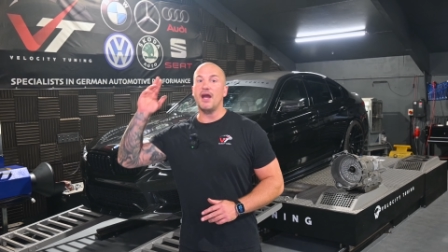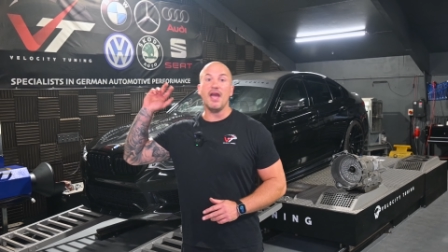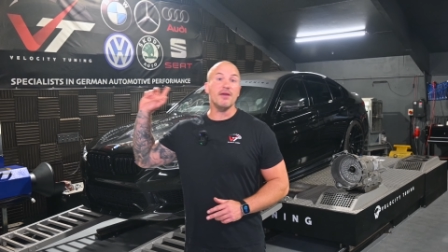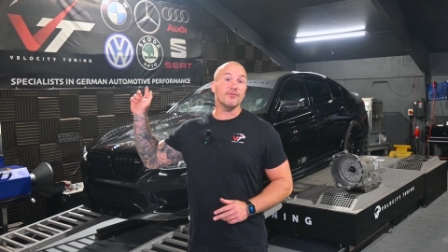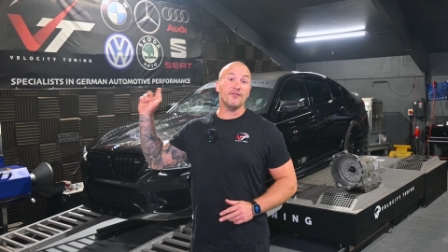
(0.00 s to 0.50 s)
our
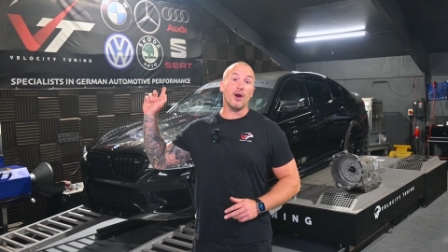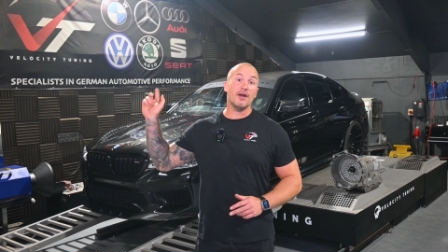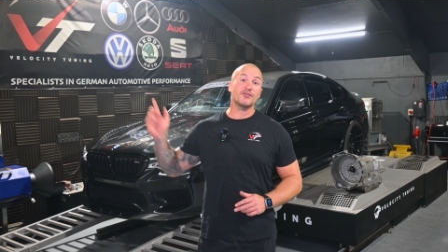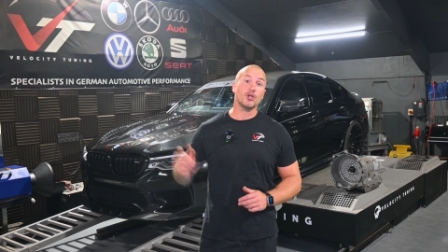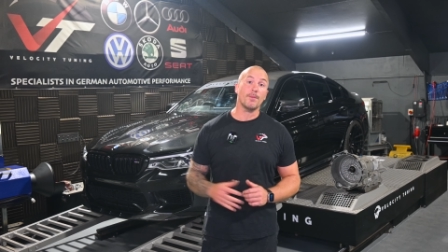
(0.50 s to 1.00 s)

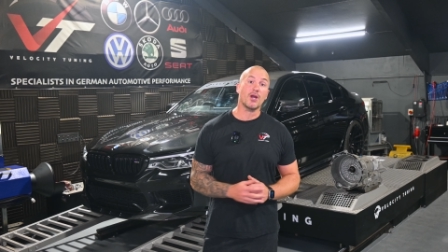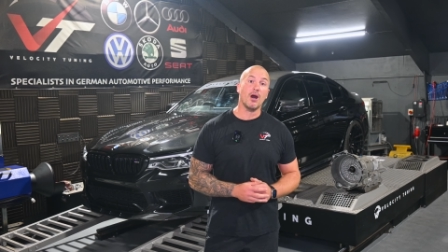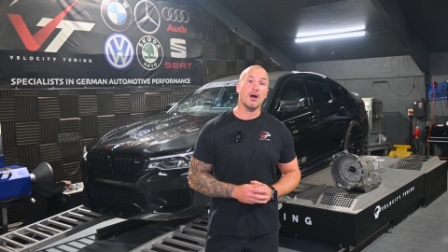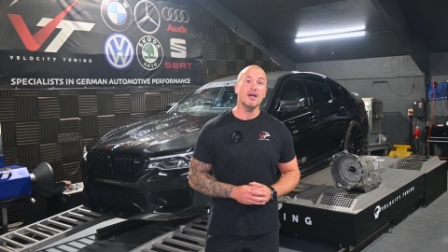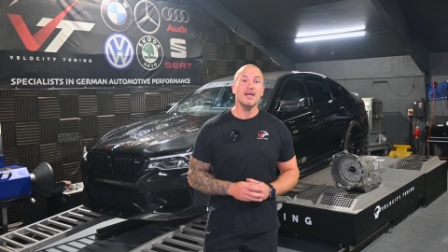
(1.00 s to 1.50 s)
M5 shop
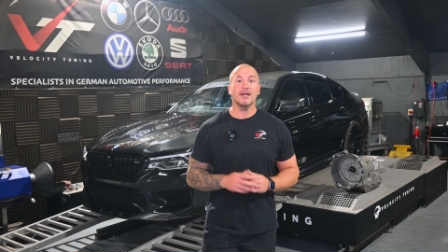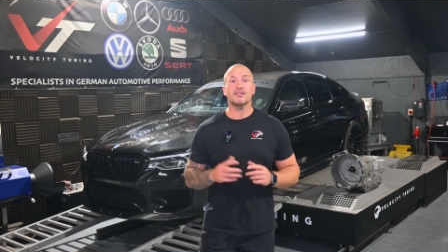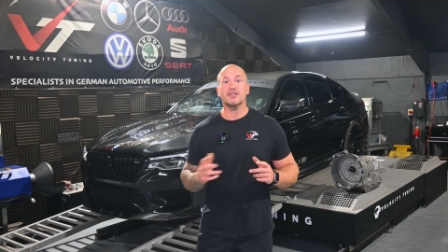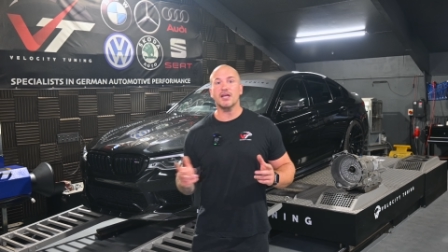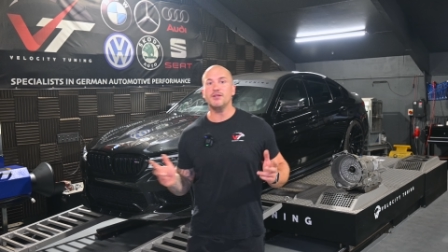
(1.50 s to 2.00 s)
car, and
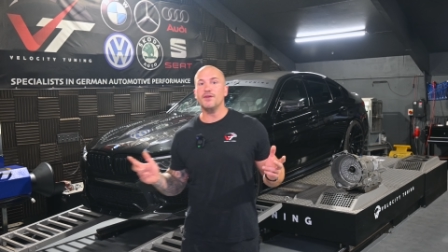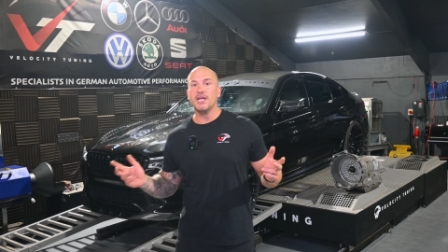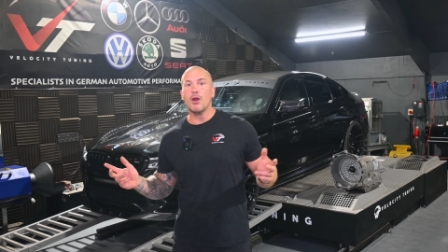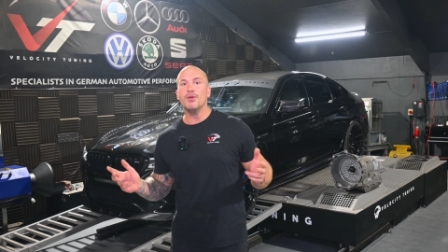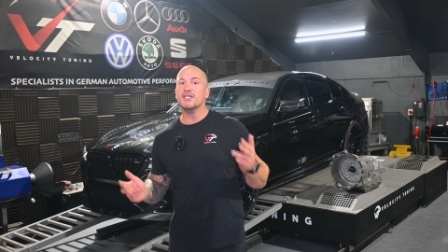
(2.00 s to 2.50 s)
today's
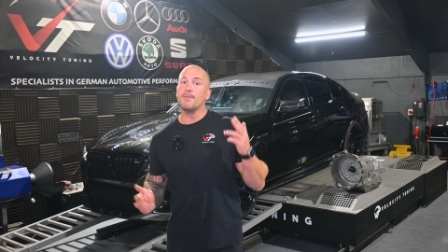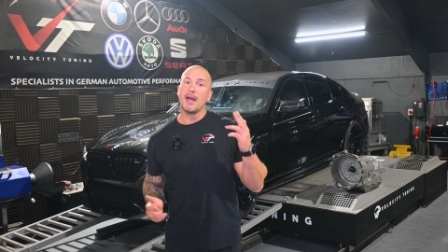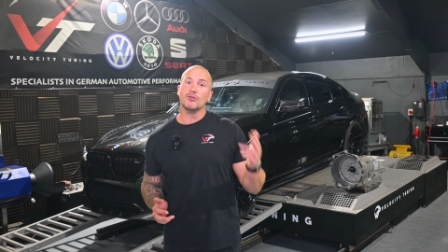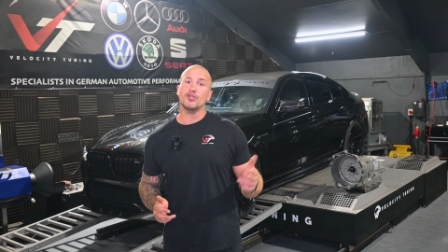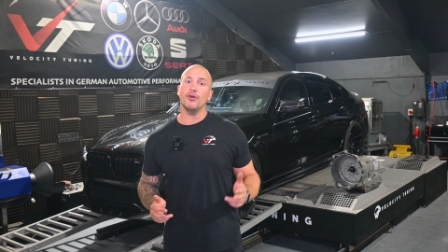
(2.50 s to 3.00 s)
video is
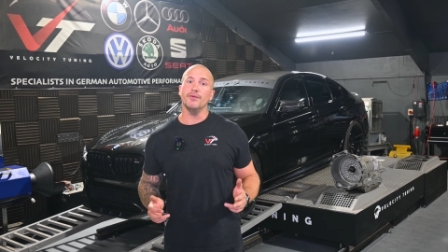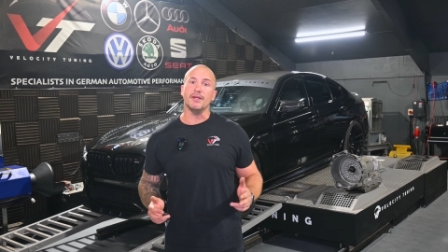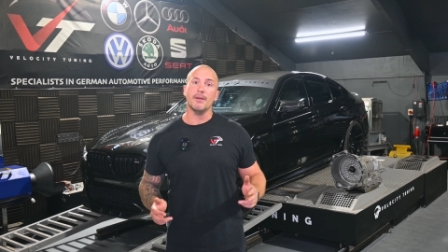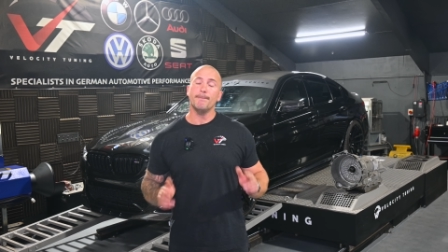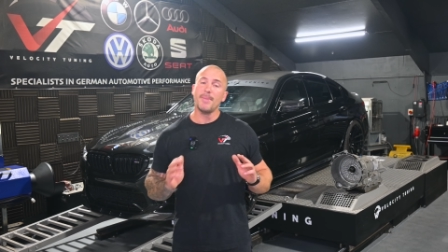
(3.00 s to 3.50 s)
about
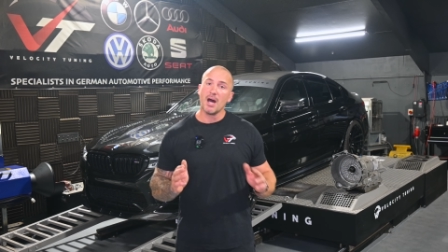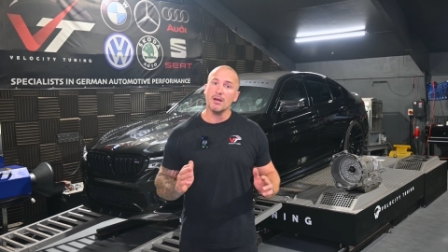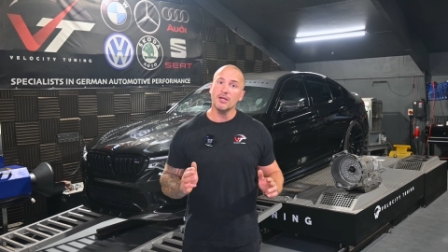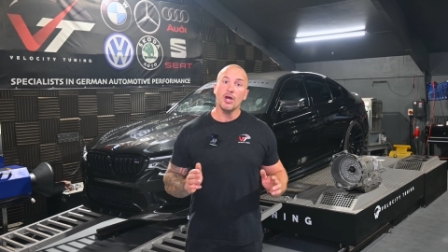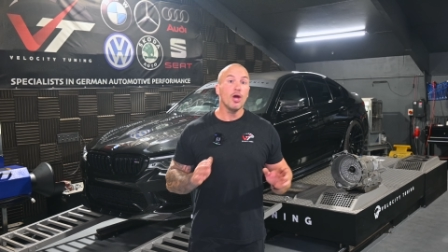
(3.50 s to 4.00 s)
tuning, but
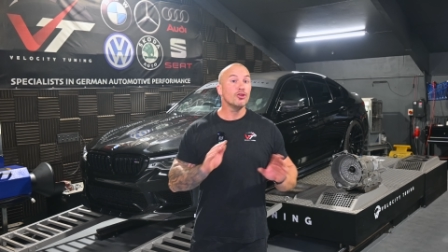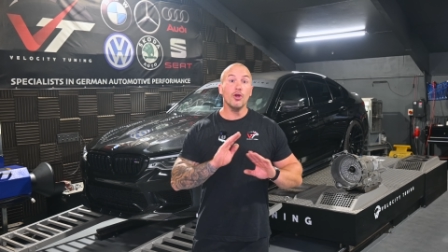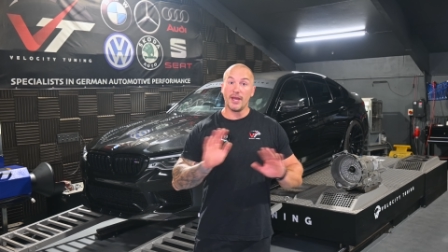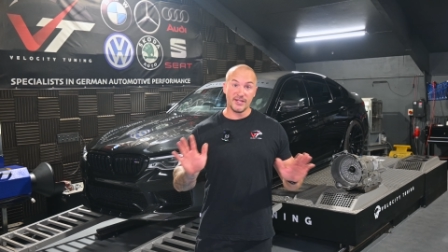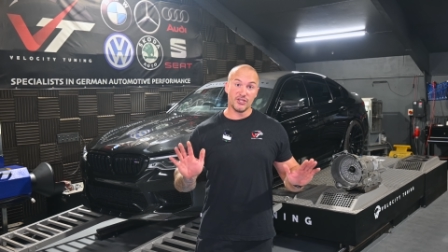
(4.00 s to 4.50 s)

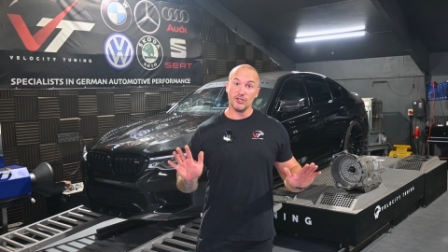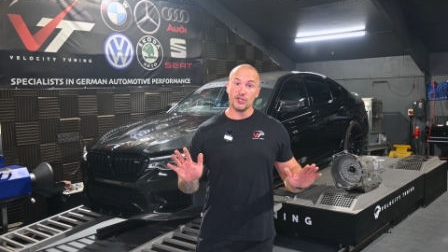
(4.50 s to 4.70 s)
not engine